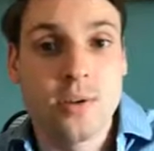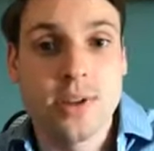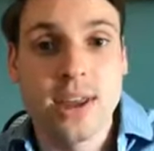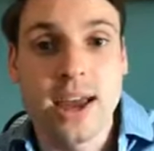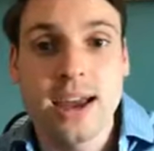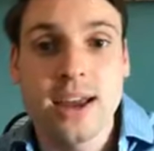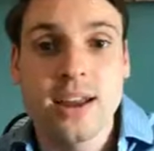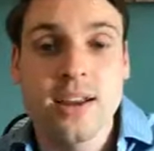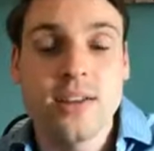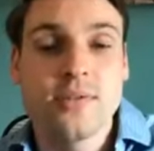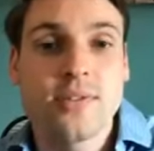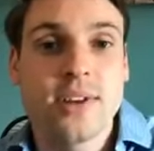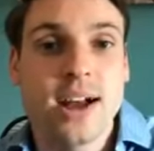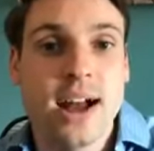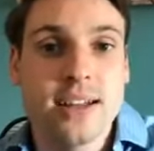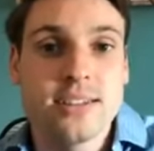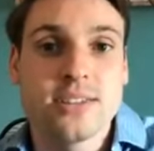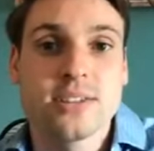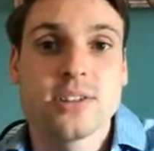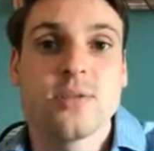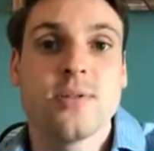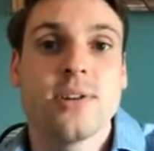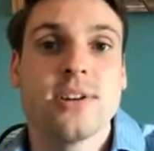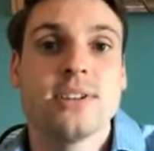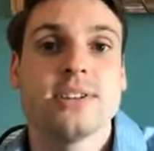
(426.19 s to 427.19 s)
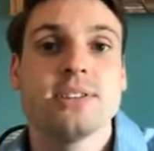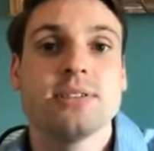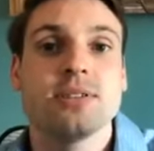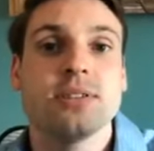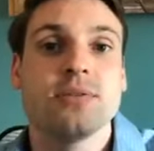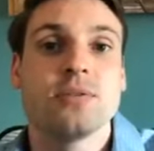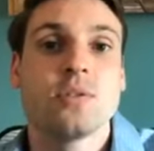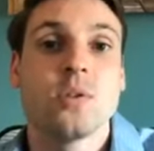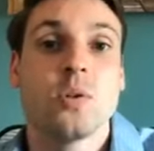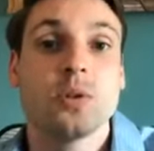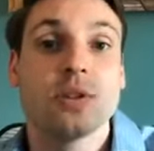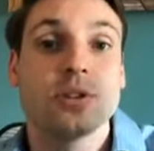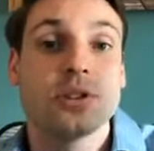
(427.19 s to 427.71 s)
you know, negative
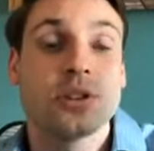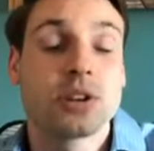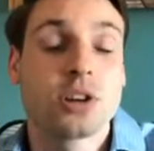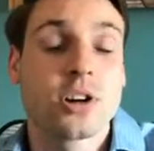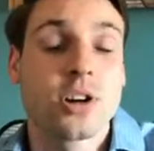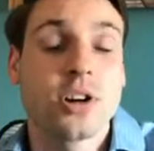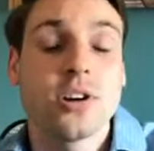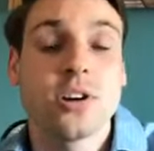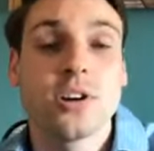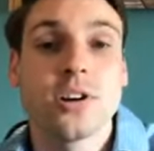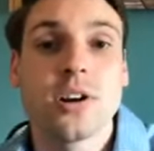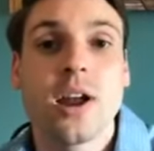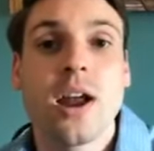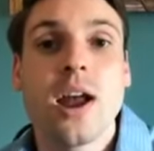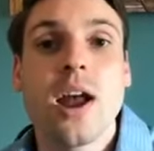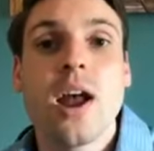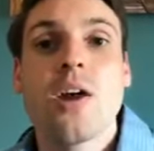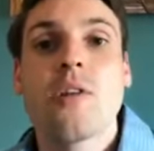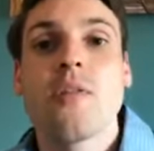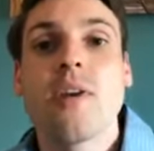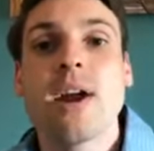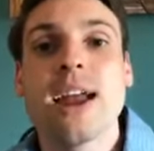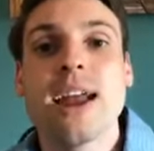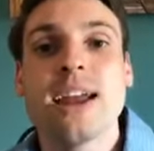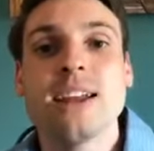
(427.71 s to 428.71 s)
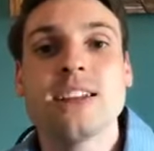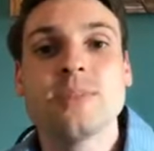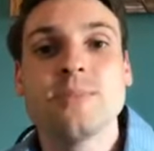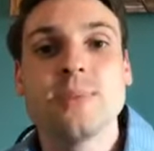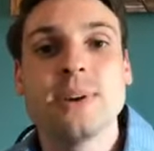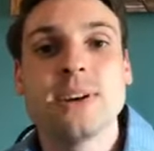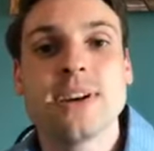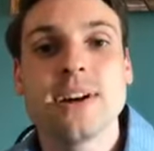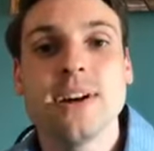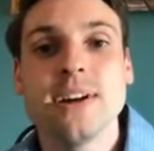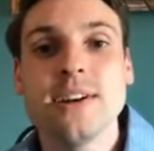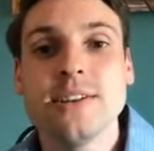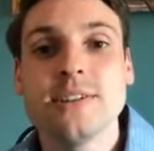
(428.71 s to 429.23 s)
consequences, of course, occurred, right? It's
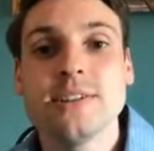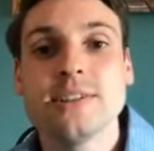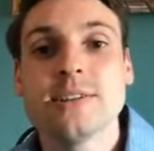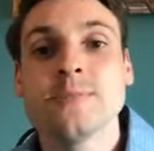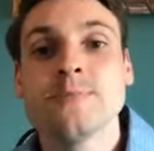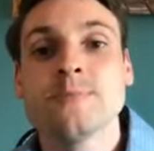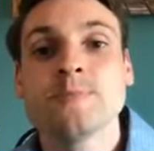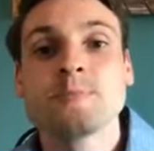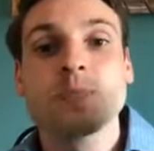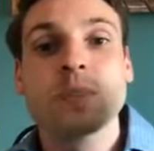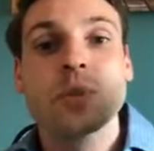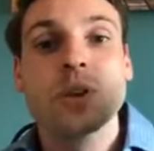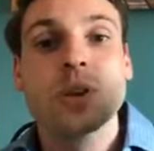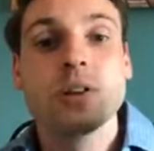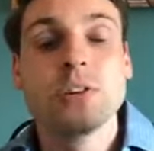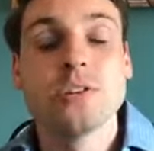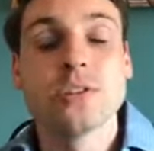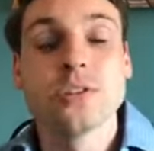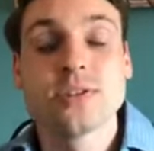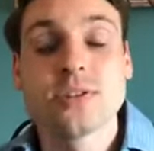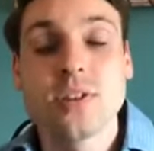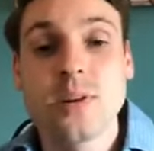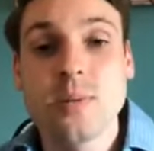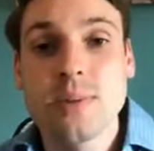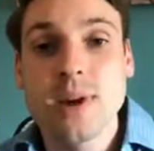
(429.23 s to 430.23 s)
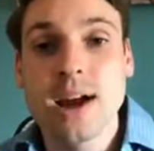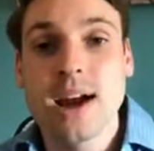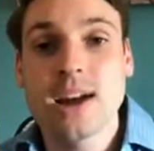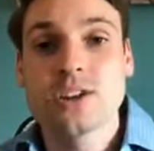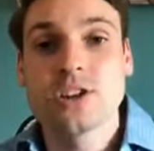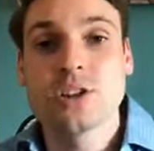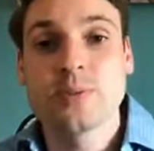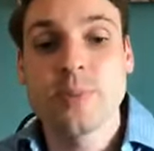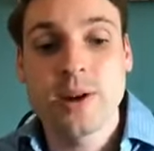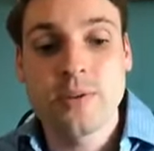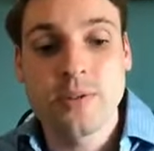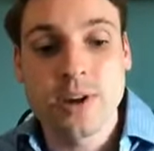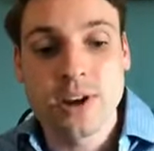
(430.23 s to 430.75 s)
because your
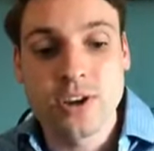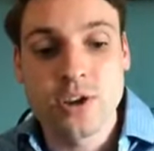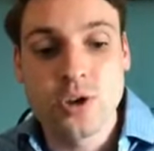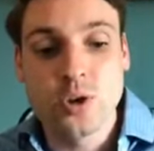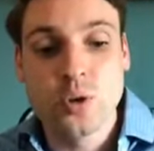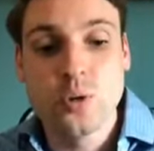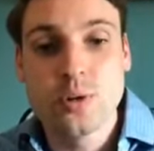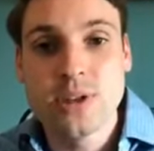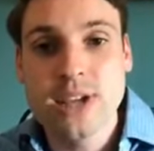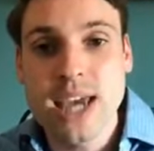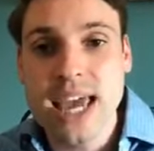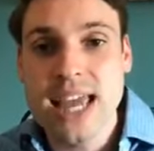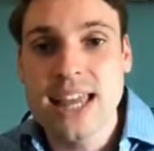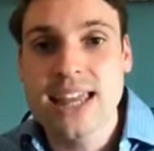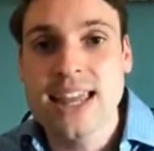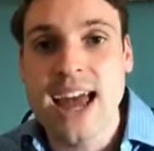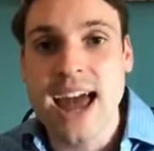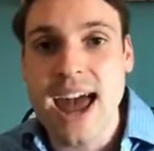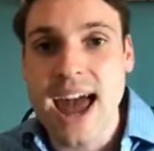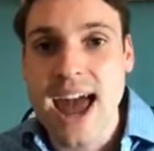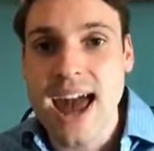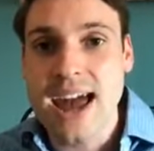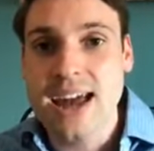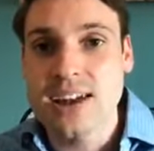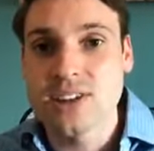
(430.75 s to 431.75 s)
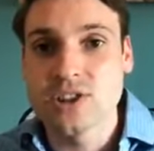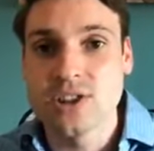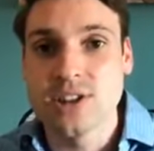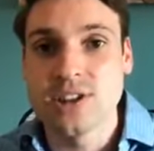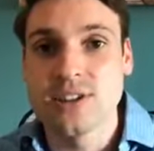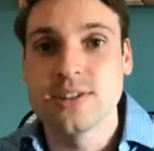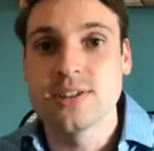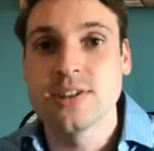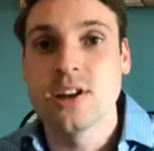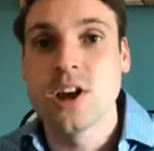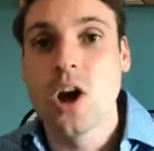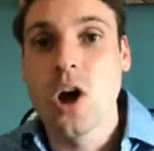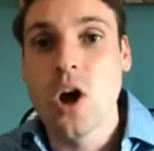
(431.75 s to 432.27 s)
subconscious mind, right? You take the
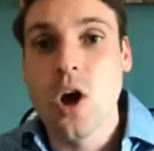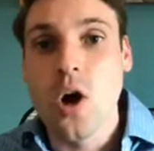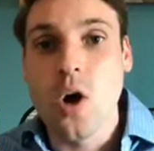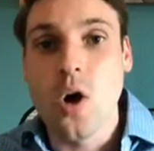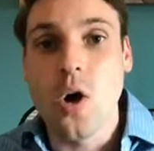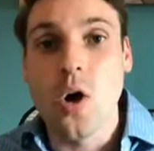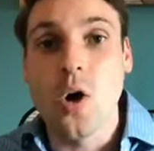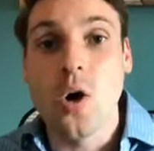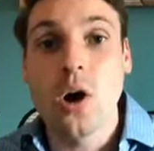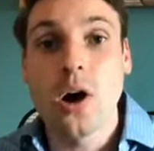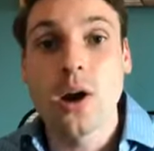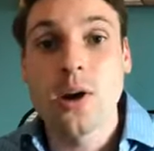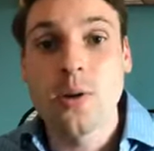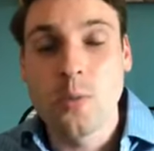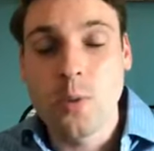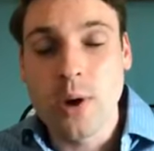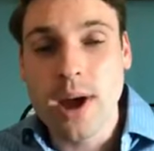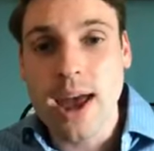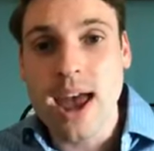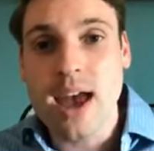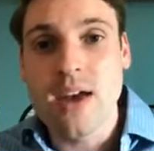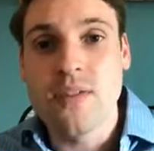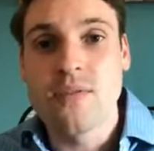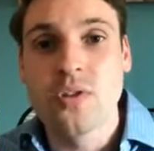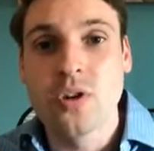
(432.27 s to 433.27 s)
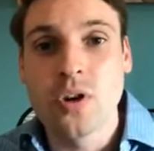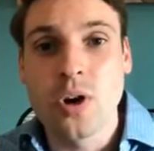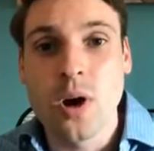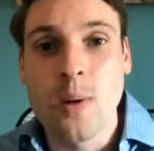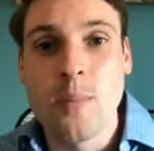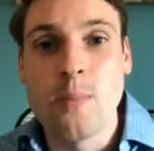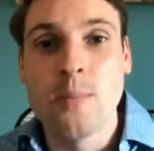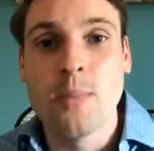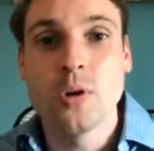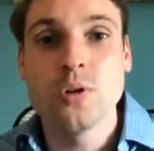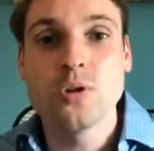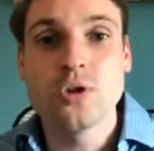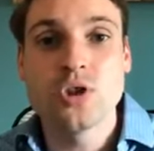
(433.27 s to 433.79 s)
actions on whatever
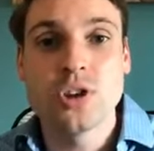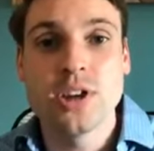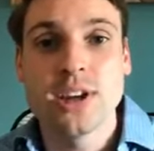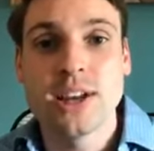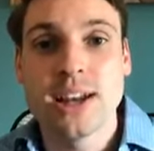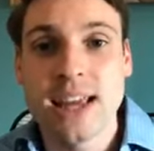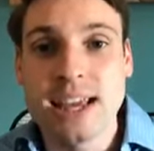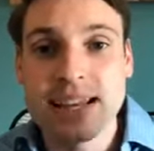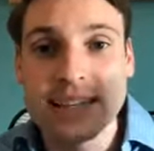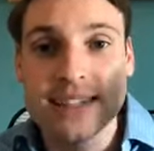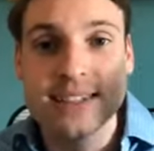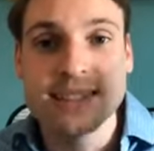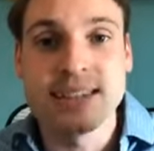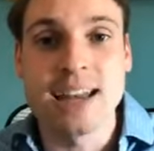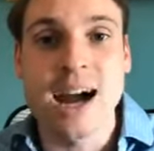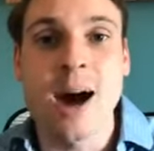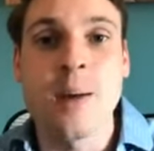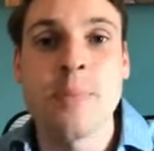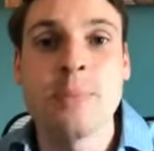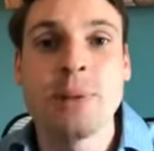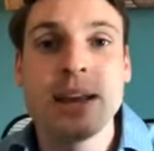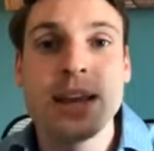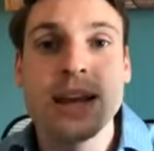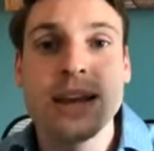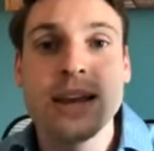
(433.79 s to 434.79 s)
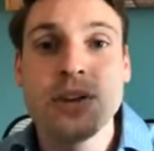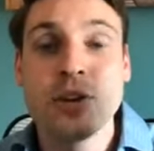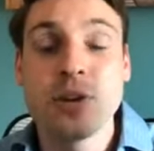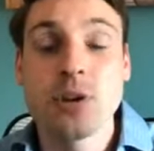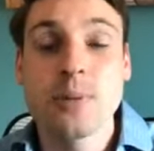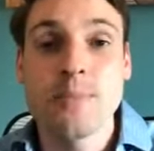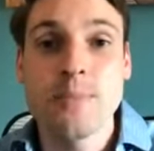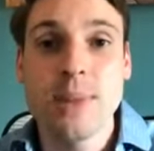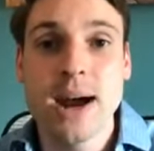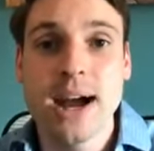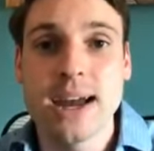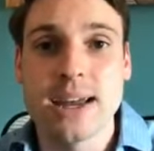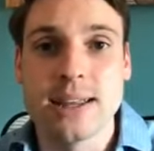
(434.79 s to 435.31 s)
emotion is dominating
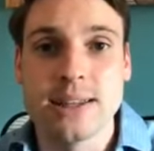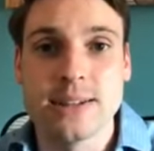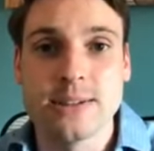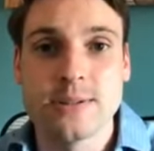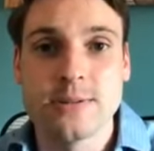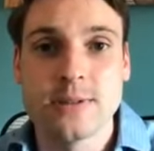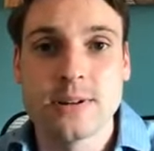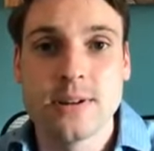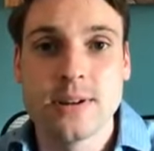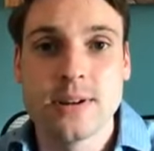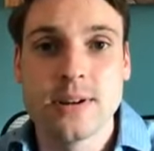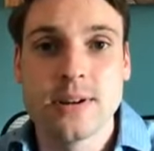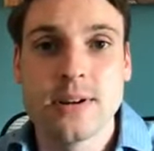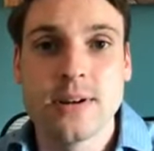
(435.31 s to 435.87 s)
your mind.